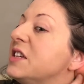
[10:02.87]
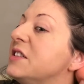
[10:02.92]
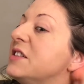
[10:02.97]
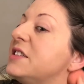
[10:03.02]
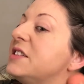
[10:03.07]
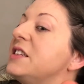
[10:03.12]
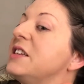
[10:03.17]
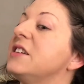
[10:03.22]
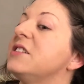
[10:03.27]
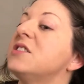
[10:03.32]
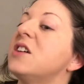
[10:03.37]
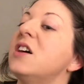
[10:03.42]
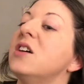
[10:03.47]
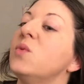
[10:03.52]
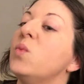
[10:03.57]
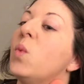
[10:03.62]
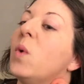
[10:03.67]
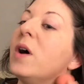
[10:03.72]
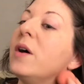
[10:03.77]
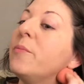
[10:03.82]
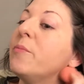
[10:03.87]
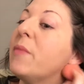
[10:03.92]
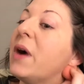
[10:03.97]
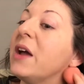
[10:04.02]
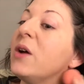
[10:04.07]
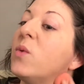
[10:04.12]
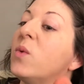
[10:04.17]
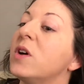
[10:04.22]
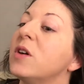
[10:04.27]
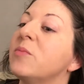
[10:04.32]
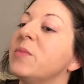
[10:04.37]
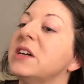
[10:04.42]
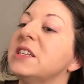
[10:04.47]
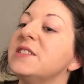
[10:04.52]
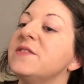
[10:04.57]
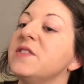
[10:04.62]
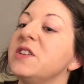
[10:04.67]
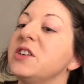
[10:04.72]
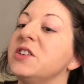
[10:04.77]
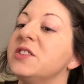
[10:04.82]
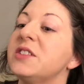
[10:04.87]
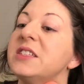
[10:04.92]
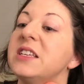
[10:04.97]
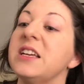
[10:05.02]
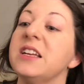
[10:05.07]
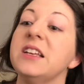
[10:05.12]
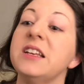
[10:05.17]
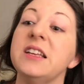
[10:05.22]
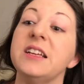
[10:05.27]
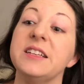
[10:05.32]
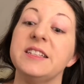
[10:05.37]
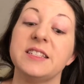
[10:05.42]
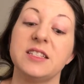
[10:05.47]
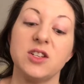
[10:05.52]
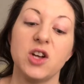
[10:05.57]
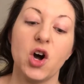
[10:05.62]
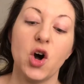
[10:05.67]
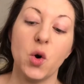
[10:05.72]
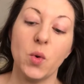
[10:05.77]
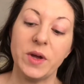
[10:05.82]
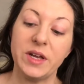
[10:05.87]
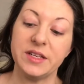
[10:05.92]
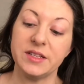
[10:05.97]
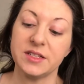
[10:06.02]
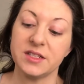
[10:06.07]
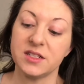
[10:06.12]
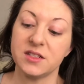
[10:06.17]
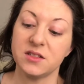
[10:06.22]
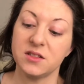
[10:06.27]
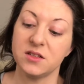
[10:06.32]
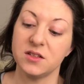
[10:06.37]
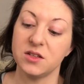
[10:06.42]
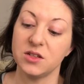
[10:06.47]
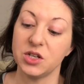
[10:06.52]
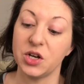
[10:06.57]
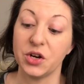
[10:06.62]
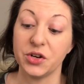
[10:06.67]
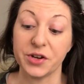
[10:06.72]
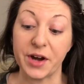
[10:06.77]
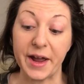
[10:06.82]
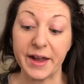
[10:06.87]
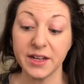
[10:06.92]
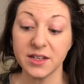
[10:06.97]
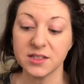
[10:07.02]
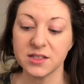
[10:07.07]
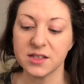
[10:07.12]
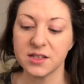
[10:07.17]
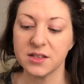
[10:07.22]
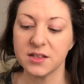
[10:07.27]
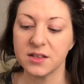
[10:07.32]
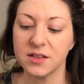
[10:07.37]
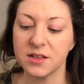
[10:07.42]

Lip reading: instinct on what might work best for your skin isn't always correct.